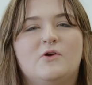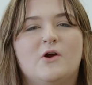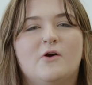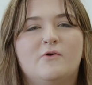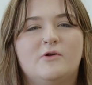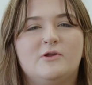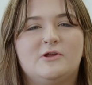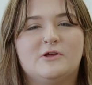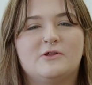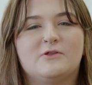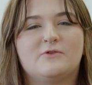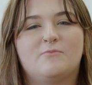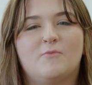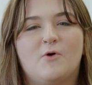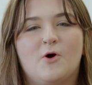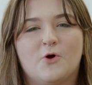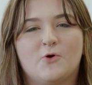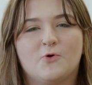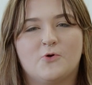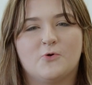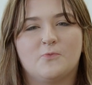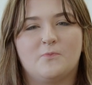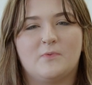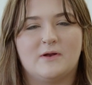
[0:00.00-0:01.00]
go into a small
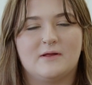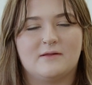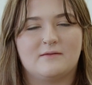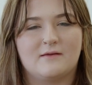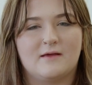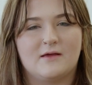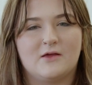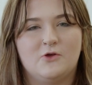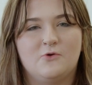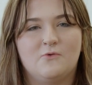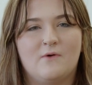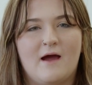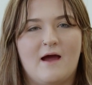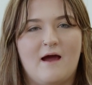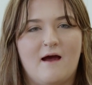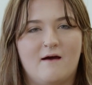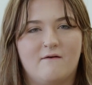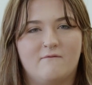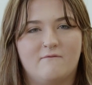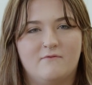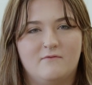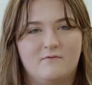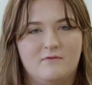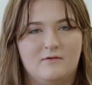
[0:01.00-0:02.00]
group and it's like you
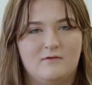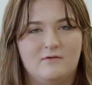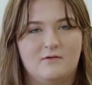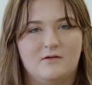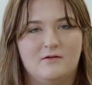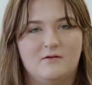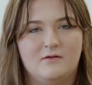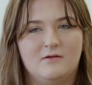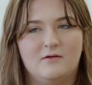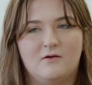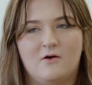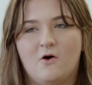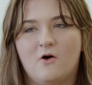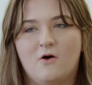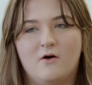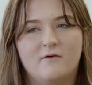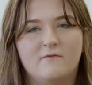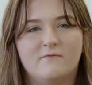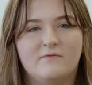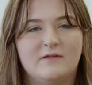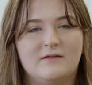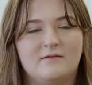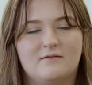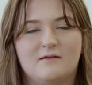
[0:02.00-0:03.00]
have all
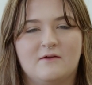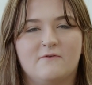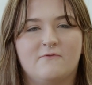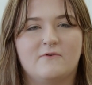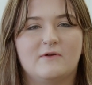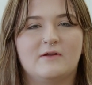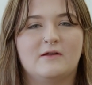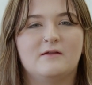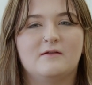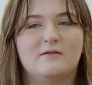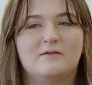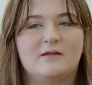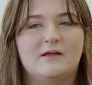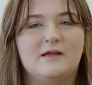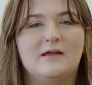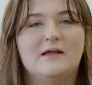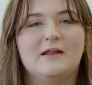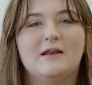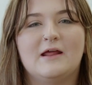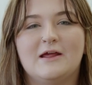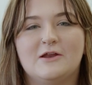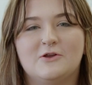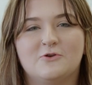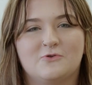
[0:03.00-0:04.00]
of these different
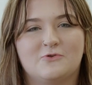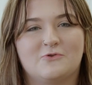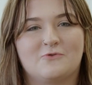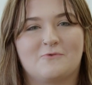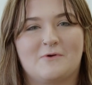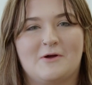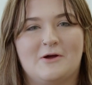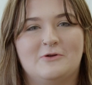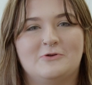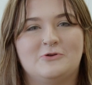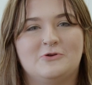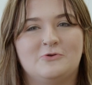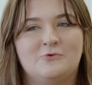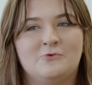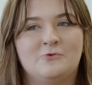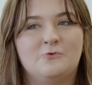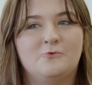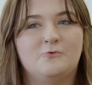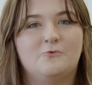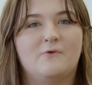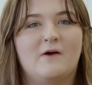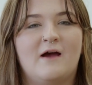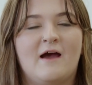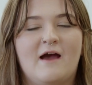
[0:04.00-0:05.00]
teenagers around you
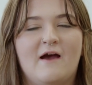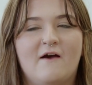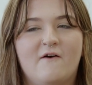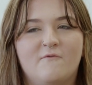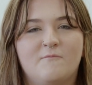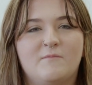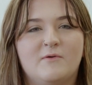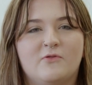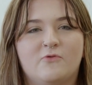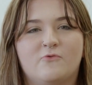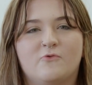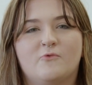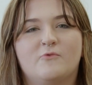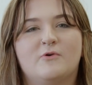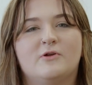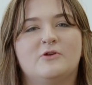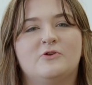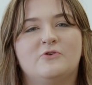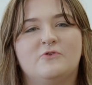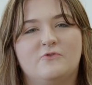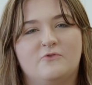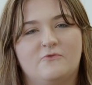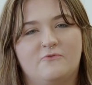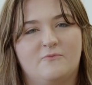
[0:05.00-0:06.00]
who have been through
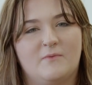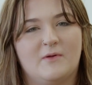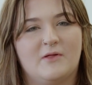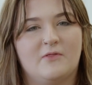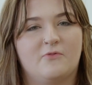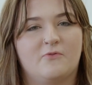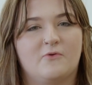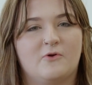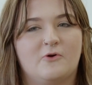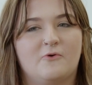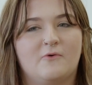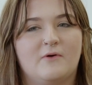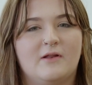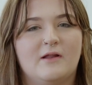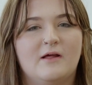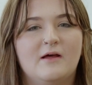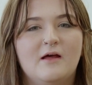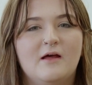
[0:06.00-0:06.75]
what you've been through, and